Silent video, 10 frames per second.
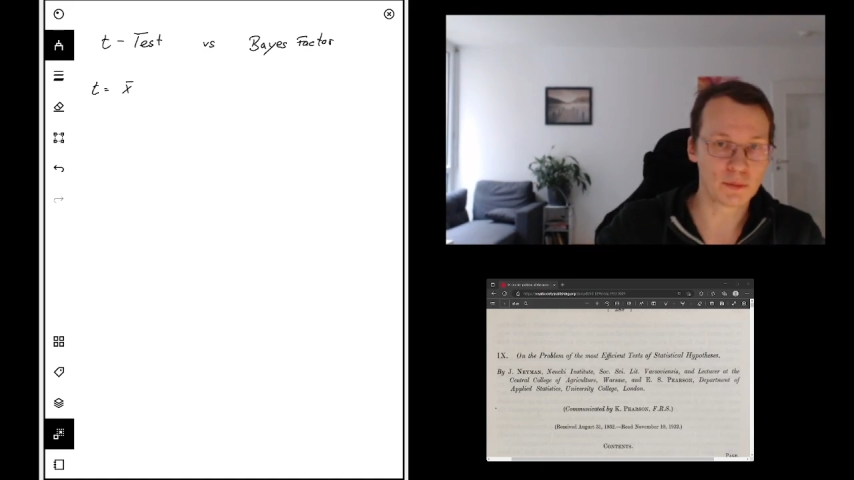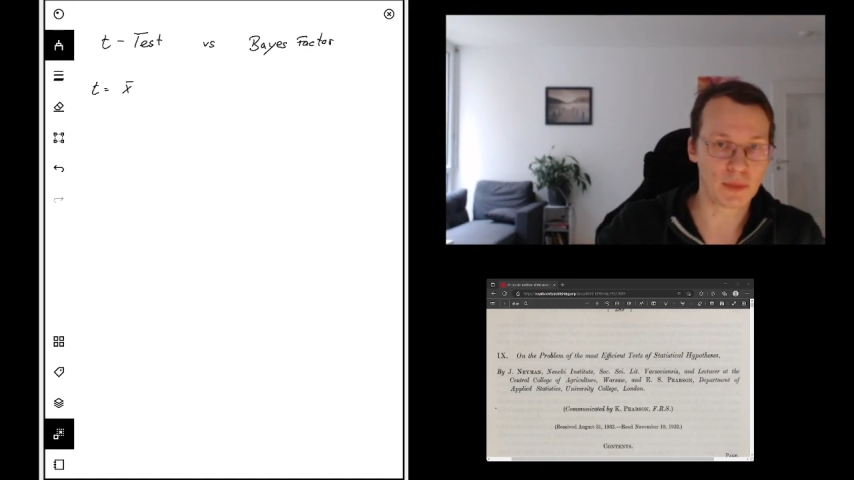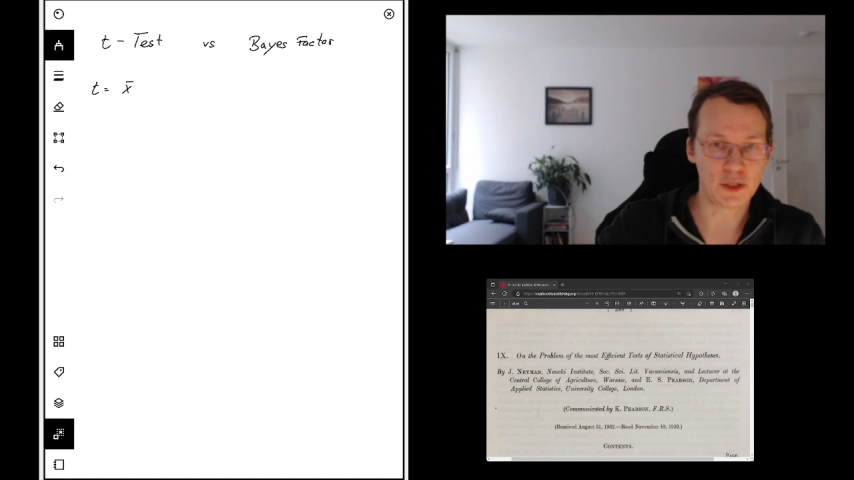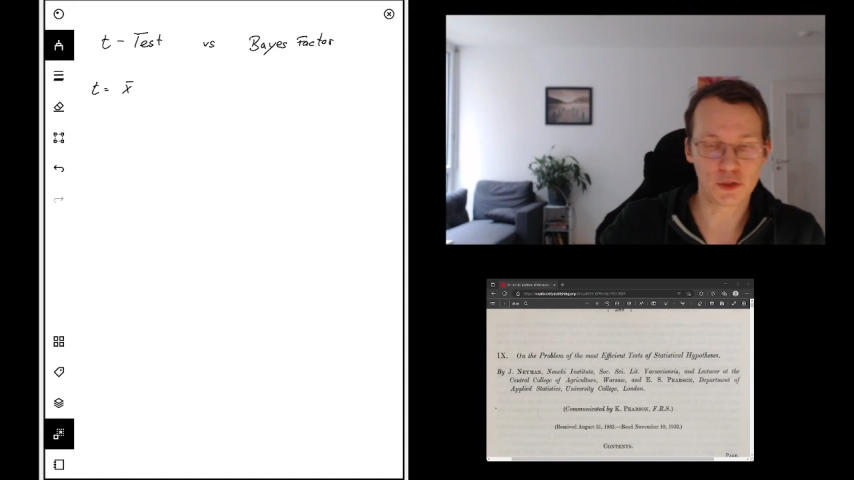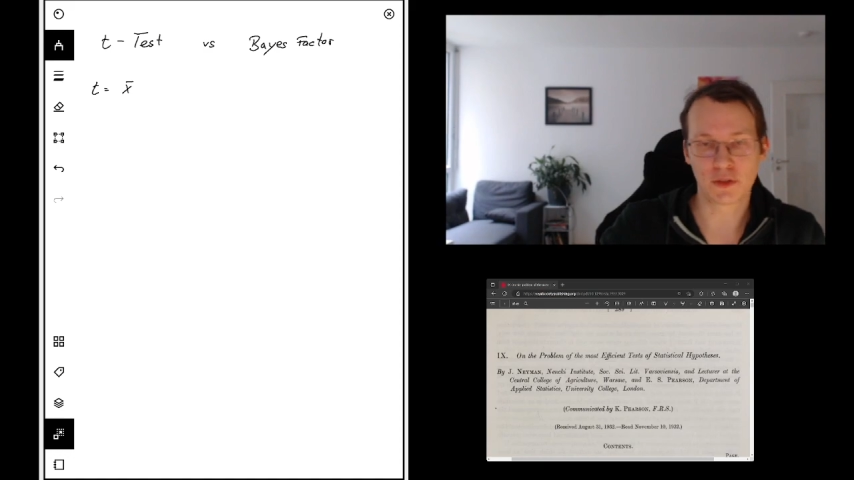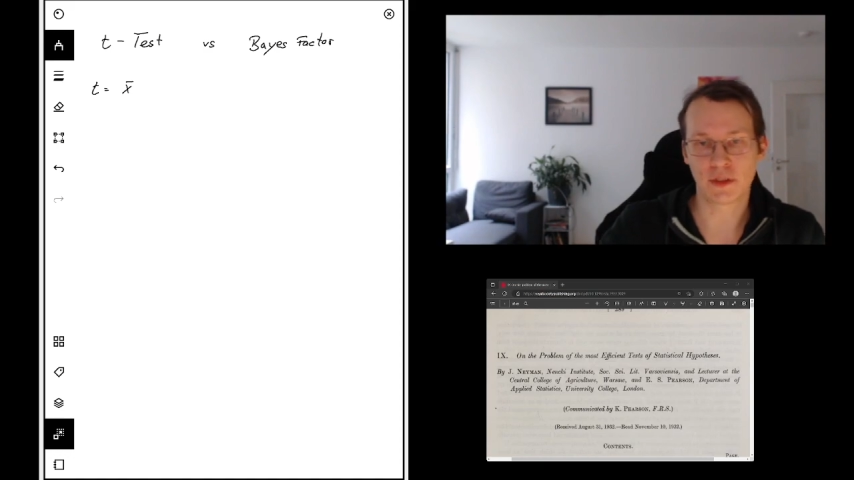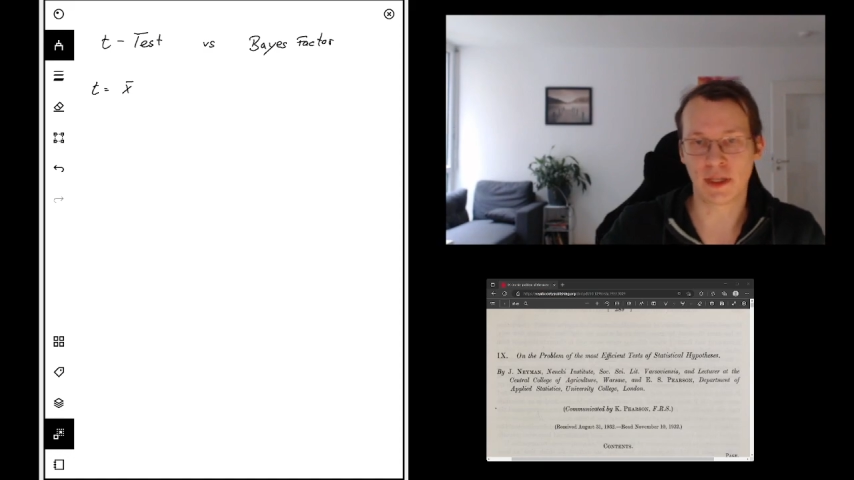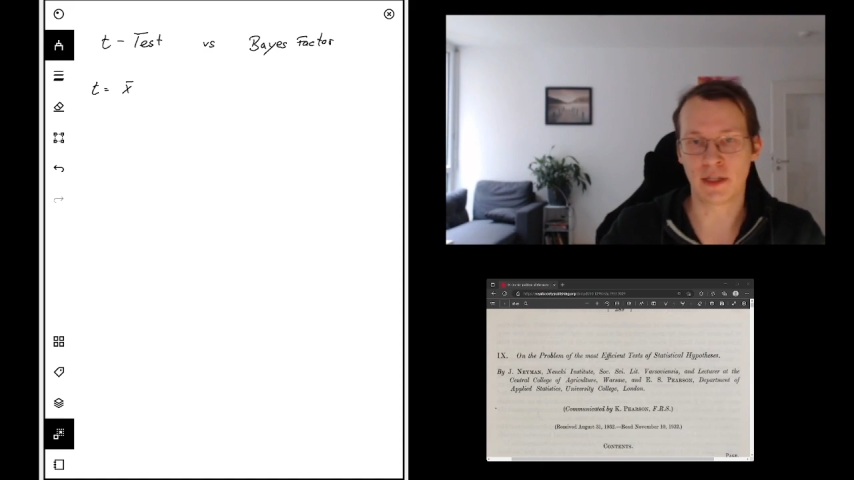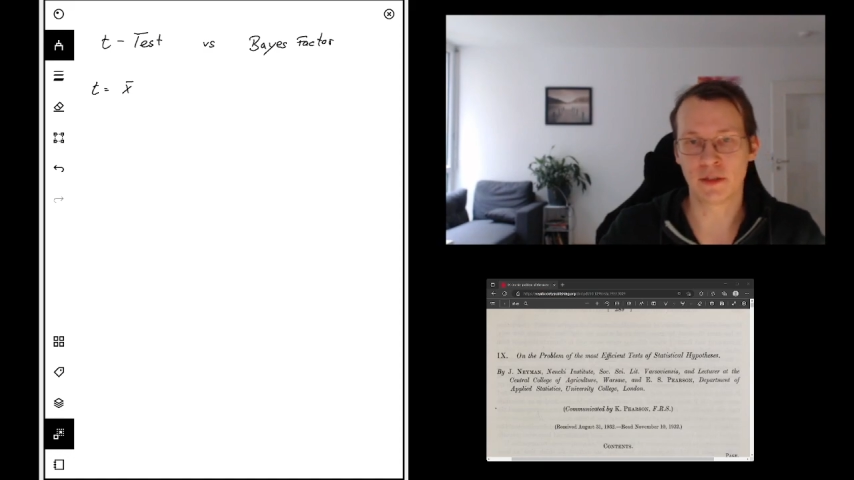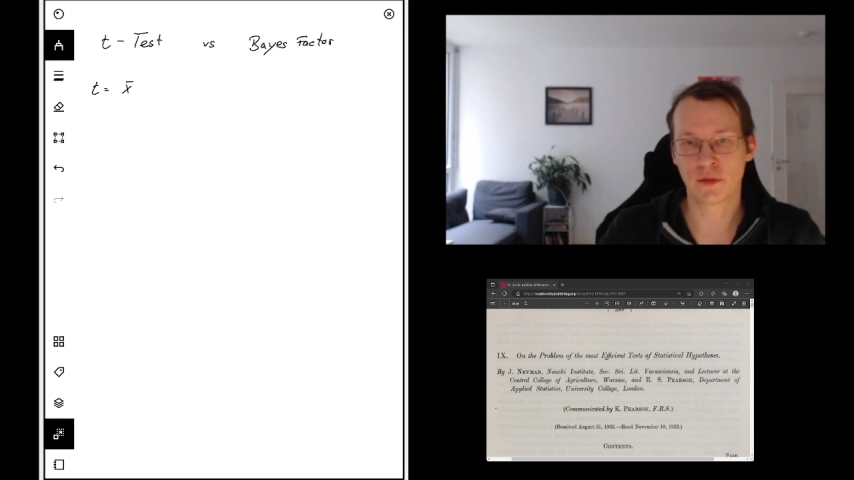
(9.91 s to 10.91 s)
patients
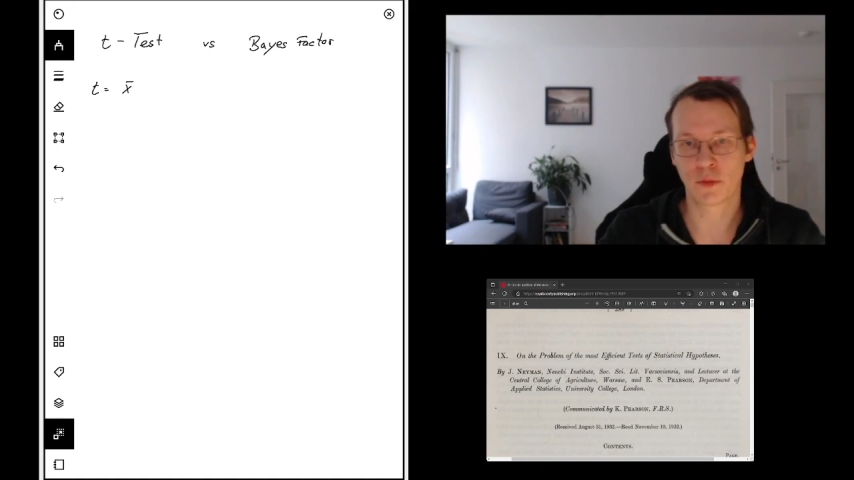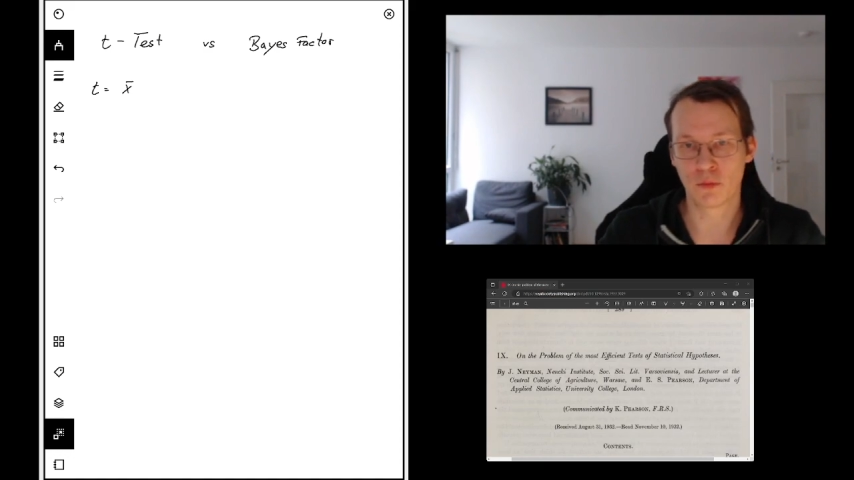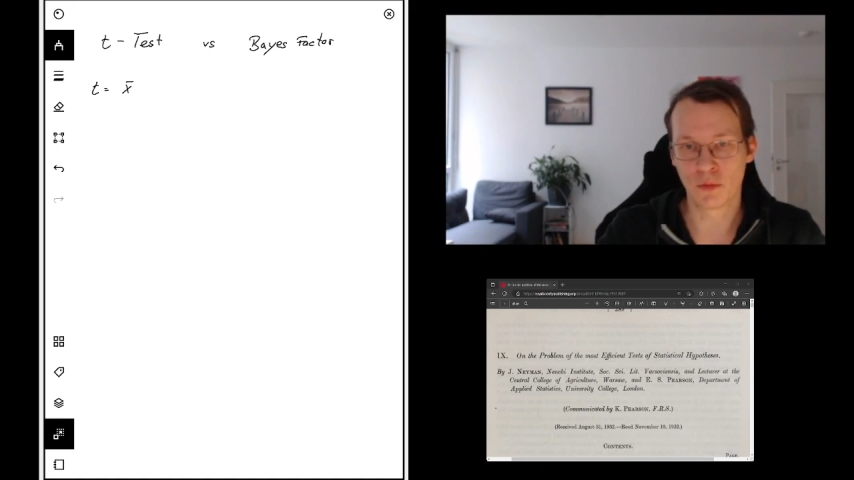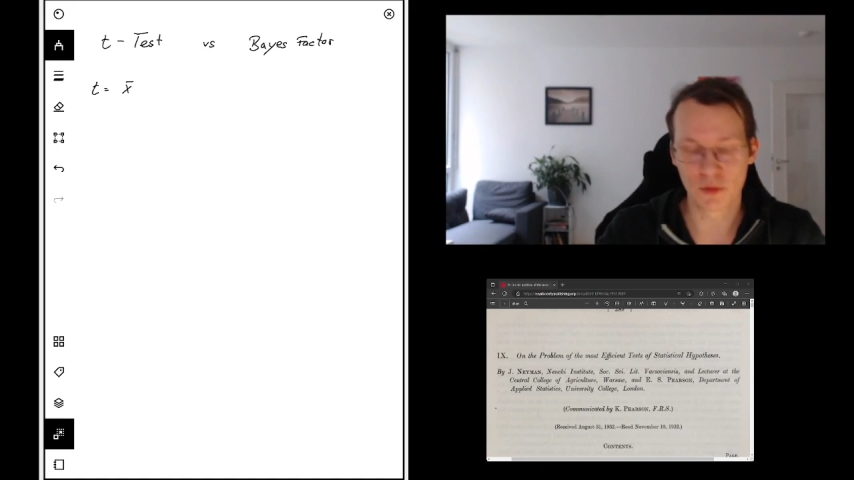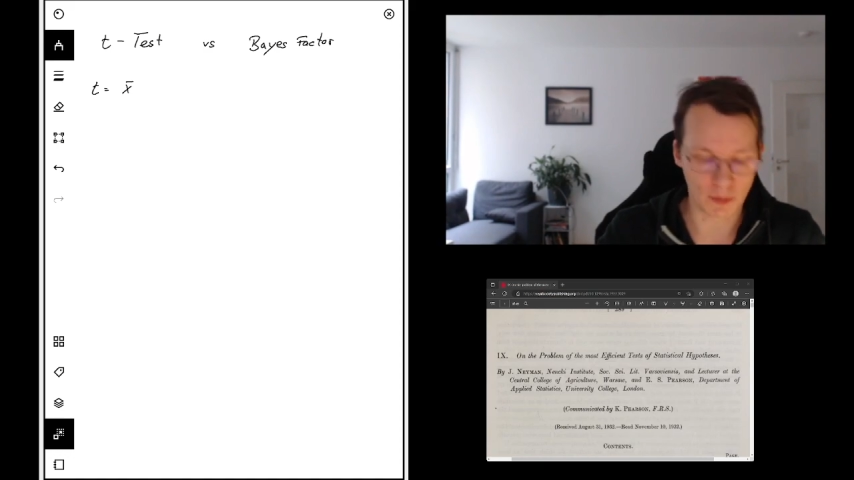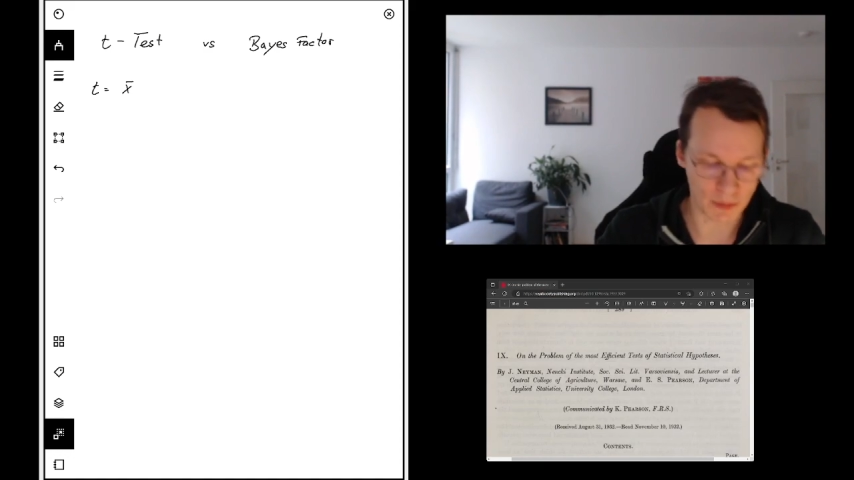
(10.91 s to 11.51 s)
gained through some